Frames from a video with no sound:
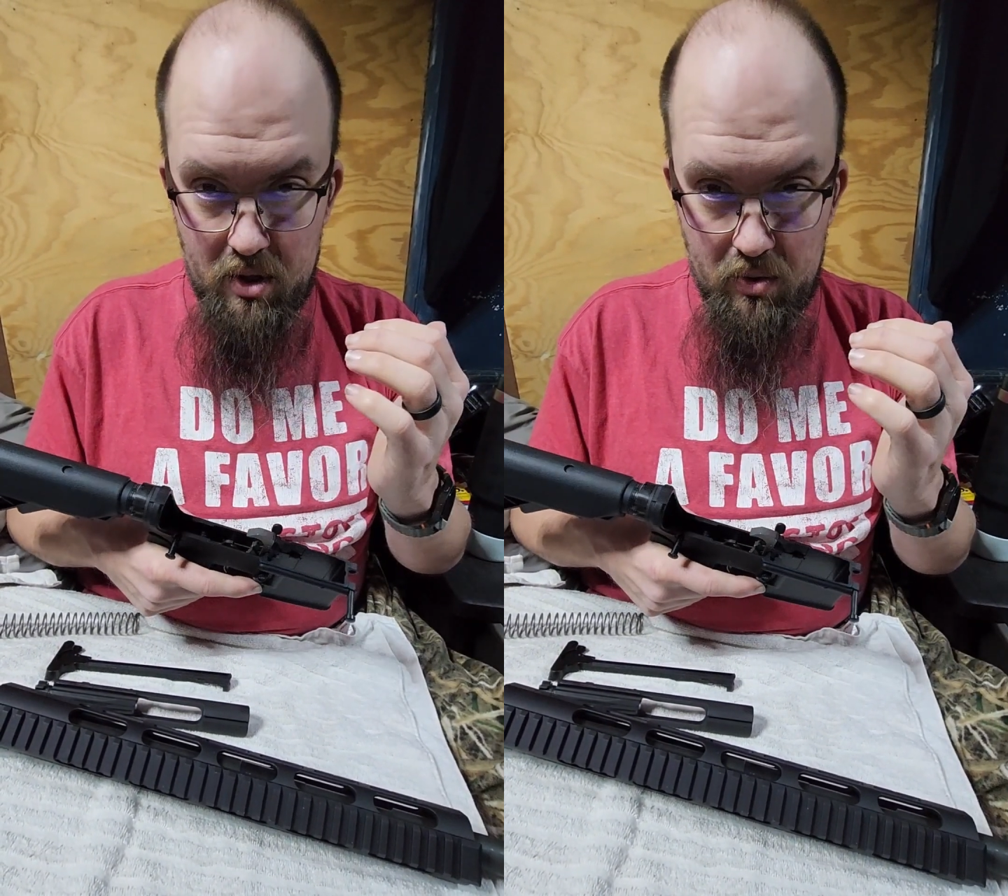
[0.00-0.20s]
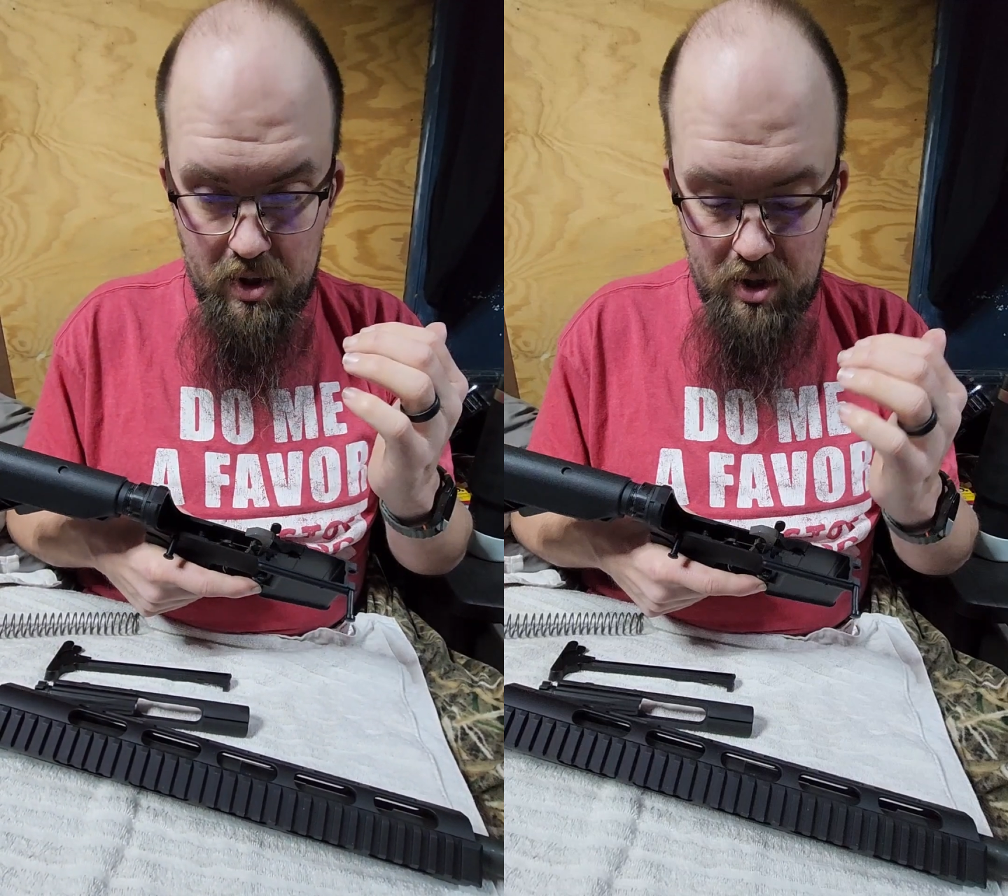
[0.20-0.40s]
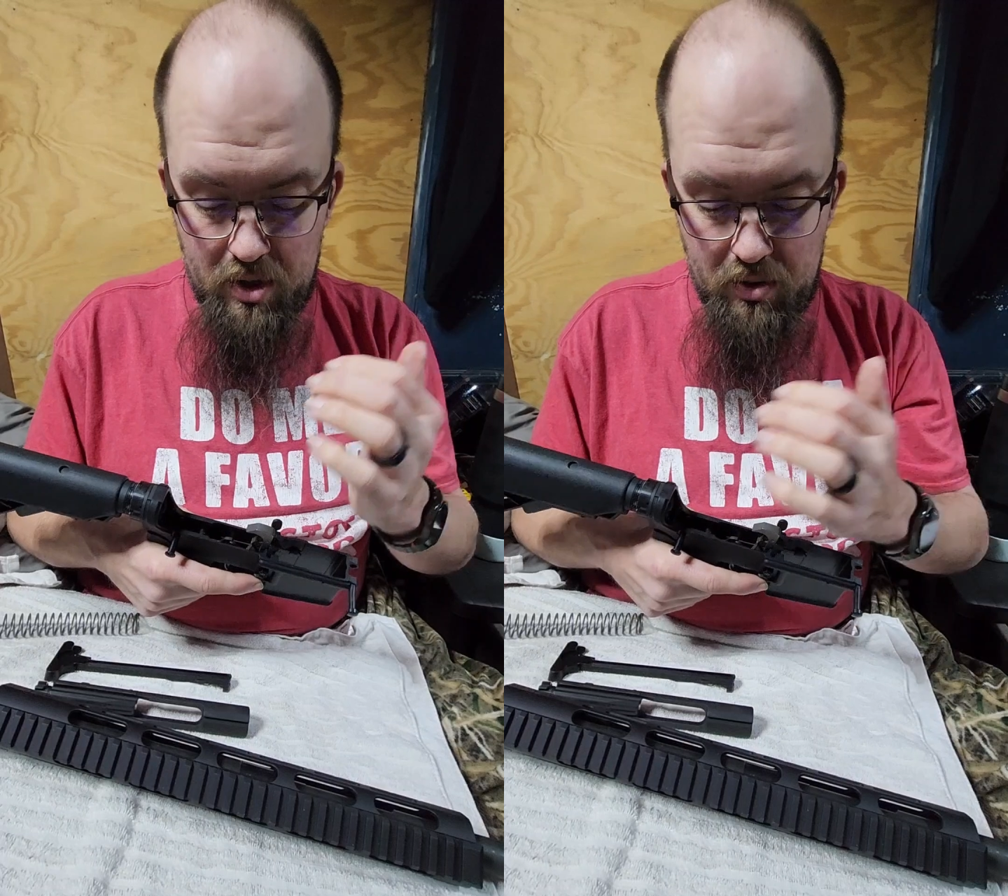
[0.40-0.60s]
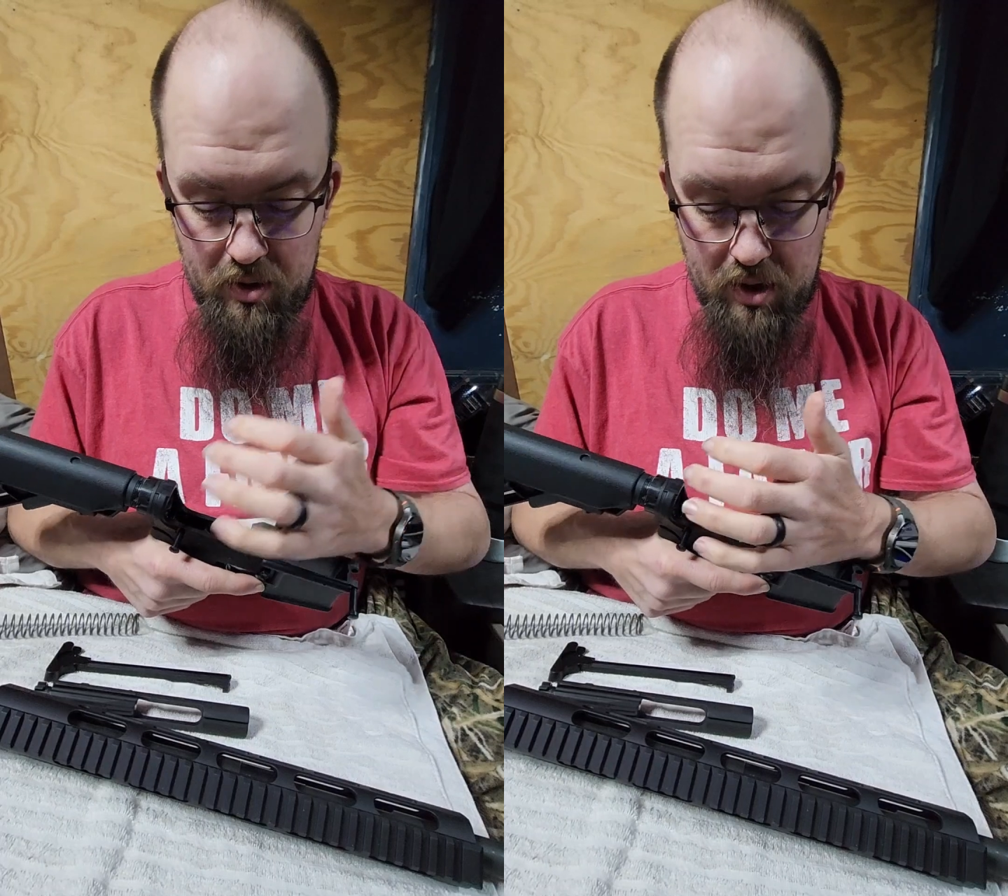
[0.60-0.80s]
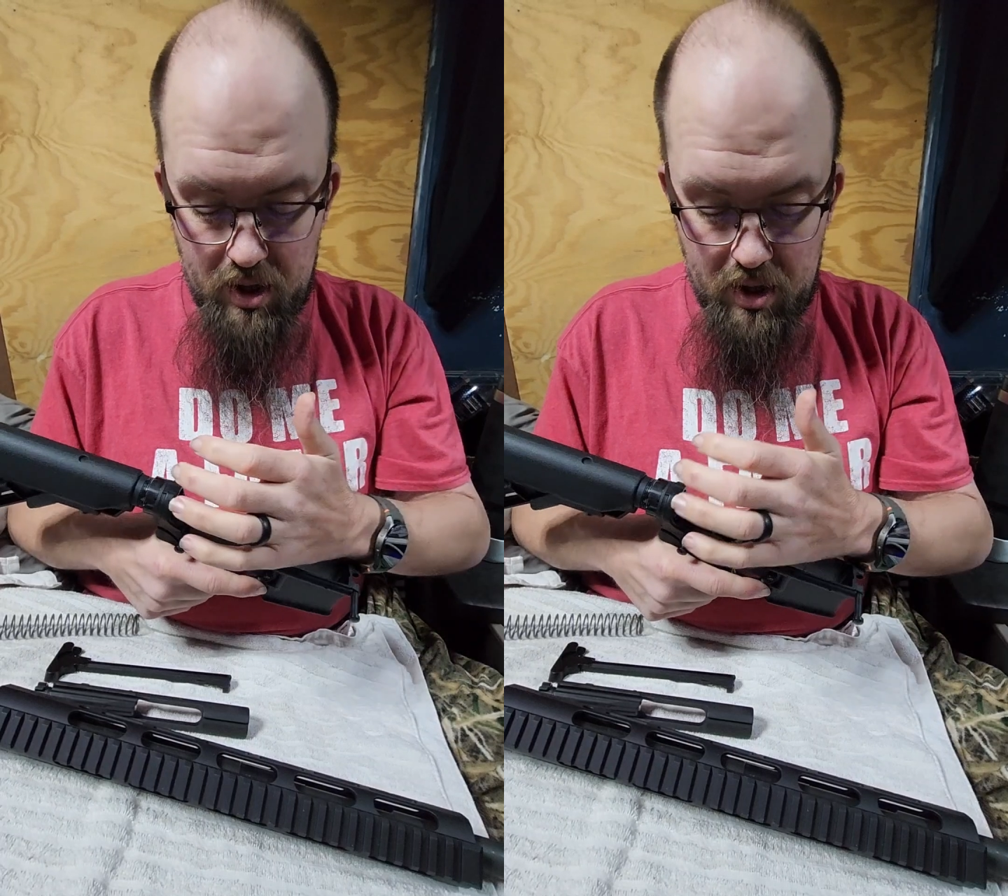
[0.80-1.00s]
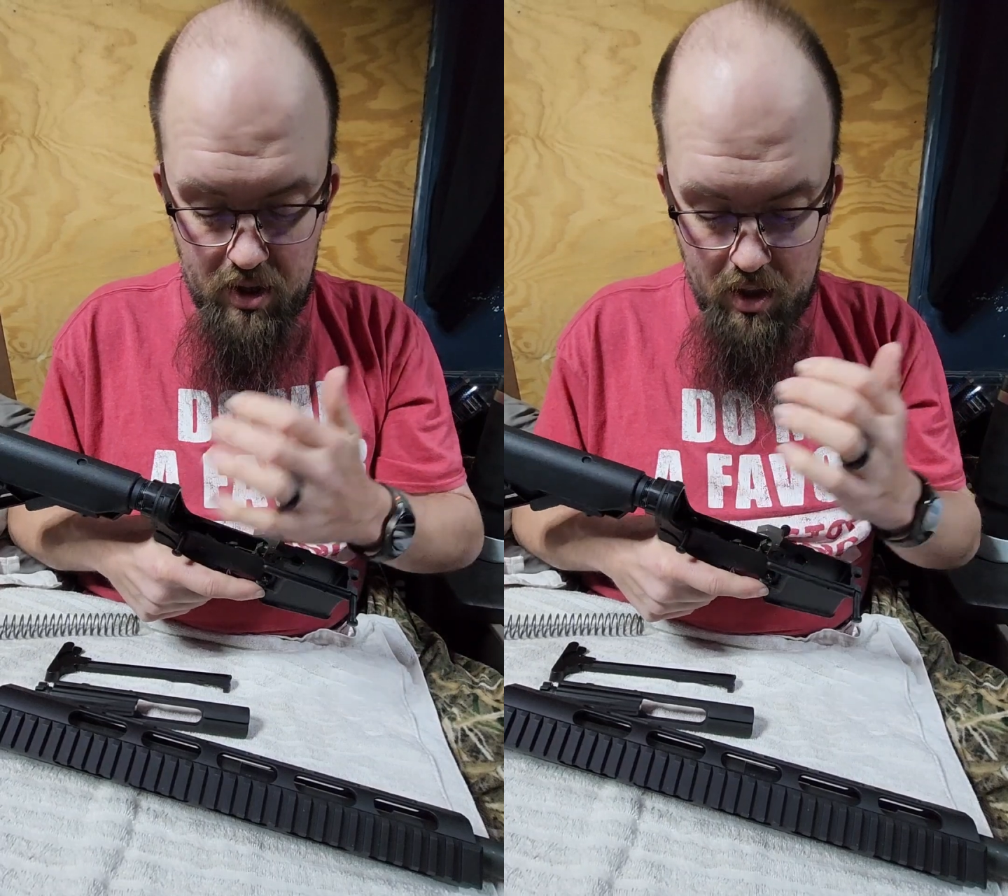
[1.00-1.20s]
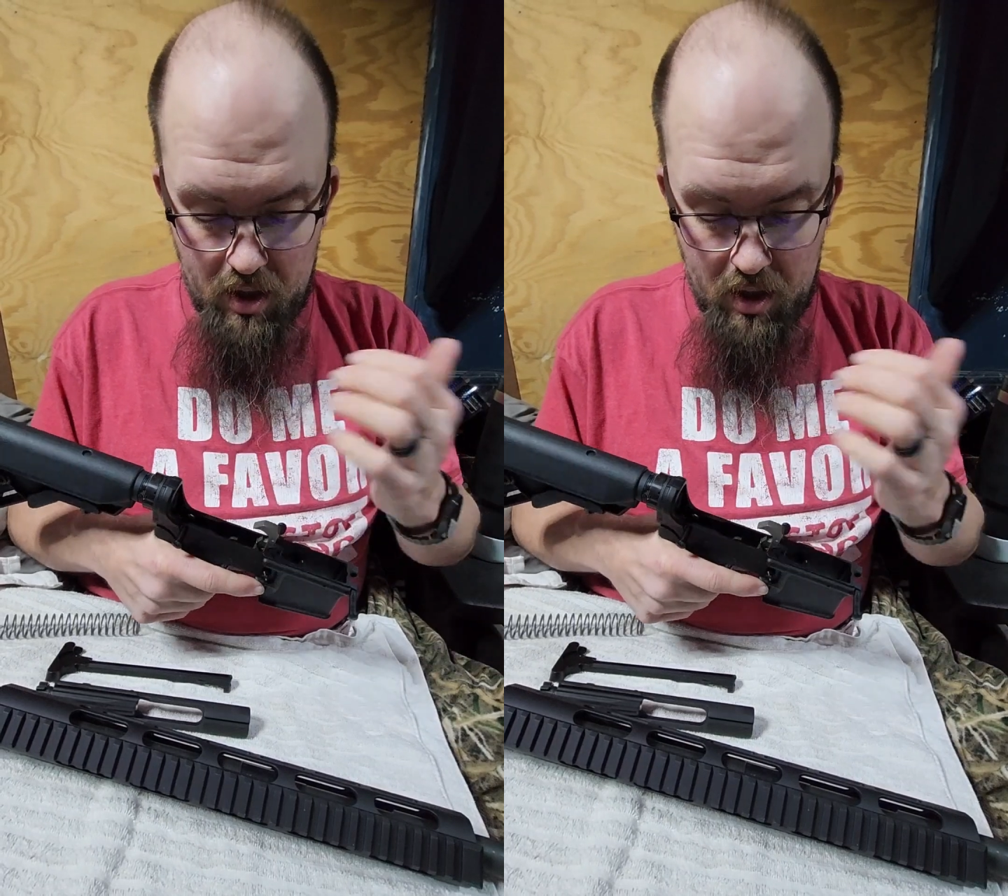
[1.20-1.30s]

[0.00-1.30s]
going to do on this.